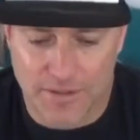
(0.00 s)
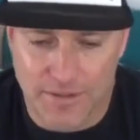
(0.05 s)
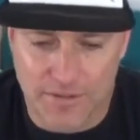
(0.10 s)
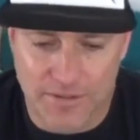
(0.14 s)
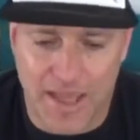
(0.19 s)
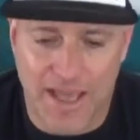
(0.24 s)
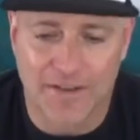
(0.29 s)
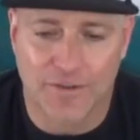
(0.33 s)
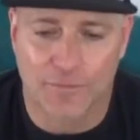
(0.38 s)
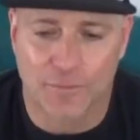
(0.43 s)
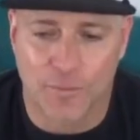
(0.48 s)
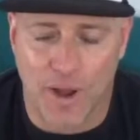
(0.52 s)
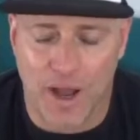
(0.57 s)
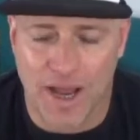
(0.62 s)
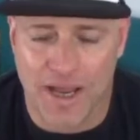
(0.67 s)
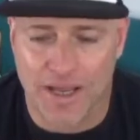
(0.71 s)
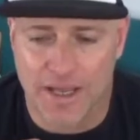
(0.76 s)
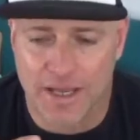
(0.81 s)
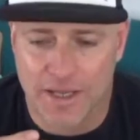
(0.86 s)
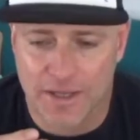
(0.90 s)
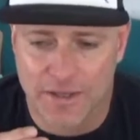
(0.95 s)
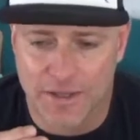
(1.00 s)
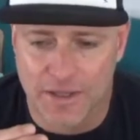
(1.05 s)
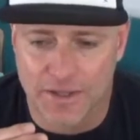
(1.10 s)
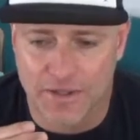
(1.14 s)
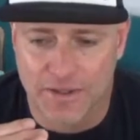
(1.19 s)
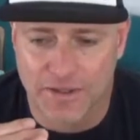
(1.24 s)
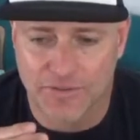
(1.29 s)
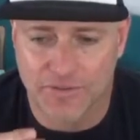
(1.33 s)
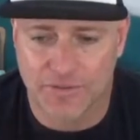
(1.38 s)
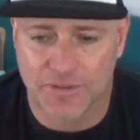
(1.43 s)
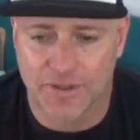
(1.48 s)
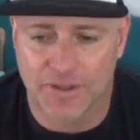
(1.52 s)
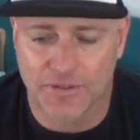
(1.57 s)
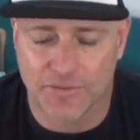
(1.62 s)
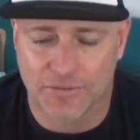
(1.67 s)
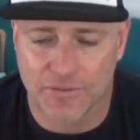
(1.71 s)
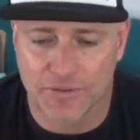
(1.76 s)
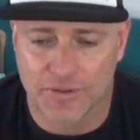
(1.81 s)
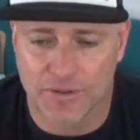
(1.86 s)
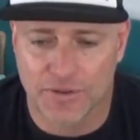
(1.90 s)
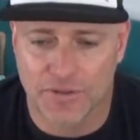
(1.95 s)
that is why this
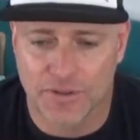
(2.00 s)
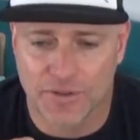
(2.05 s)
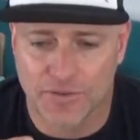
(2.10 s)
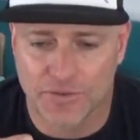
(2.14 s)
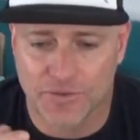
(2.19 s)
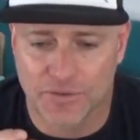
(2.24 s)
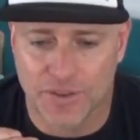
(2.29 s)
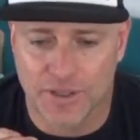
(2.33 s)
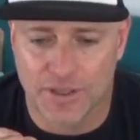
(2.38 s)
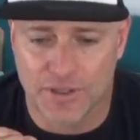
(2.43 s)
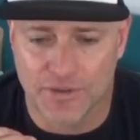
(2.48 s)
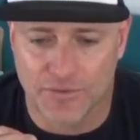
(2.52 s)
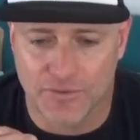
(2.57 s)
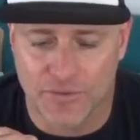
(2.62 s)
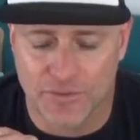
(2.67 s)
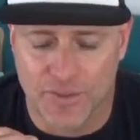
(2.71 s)
is